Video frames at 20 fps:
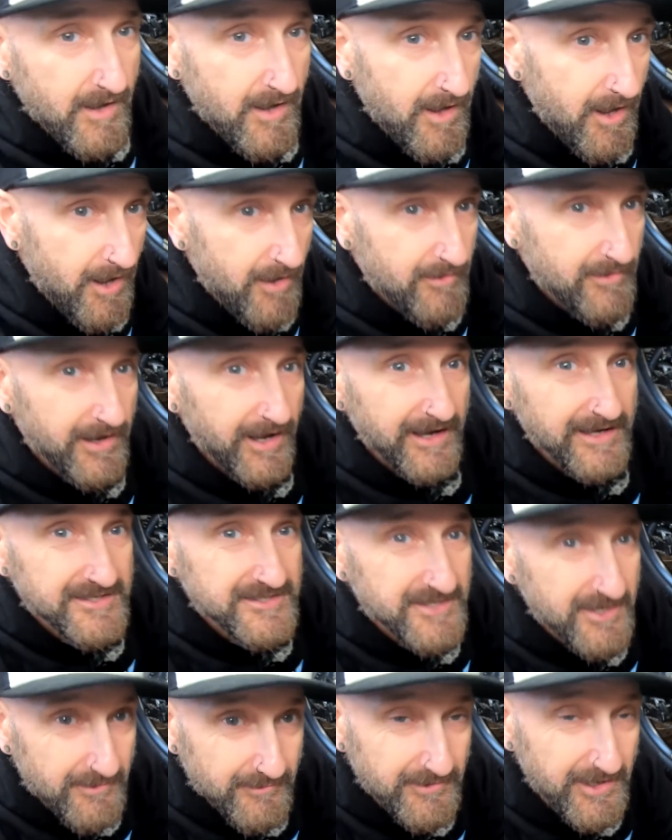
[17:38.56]
Okay,
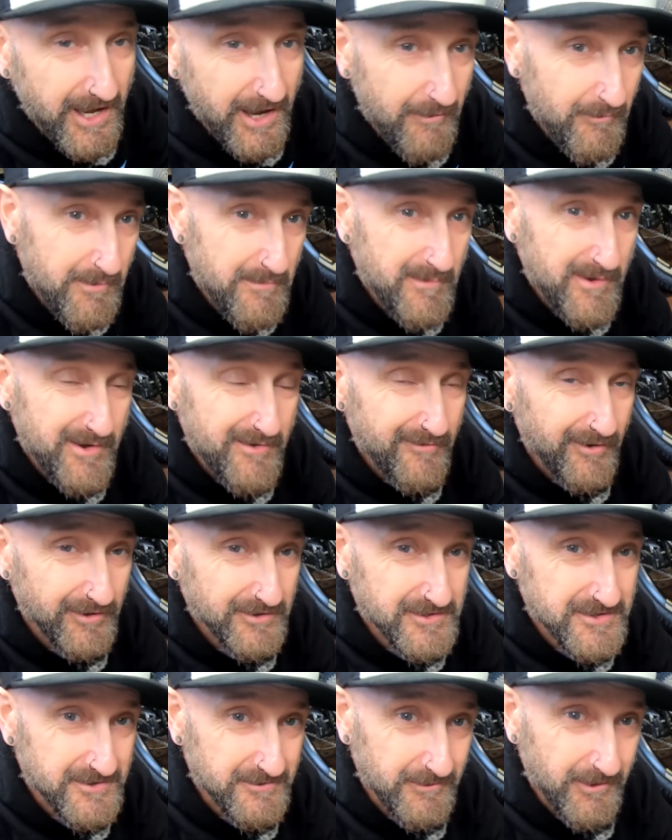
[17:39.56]
so now we move
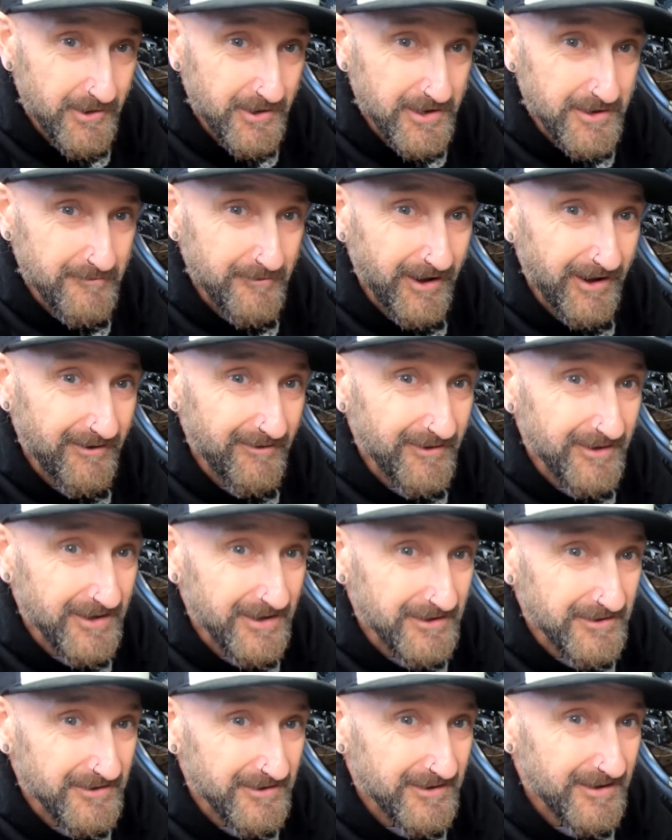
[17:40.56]
on to the Rocky
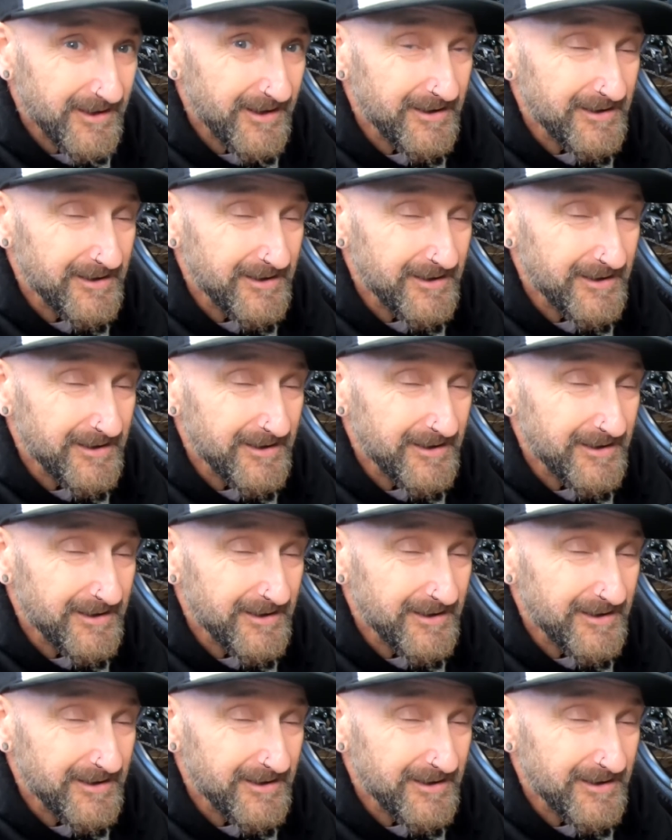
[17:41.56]
Mountain.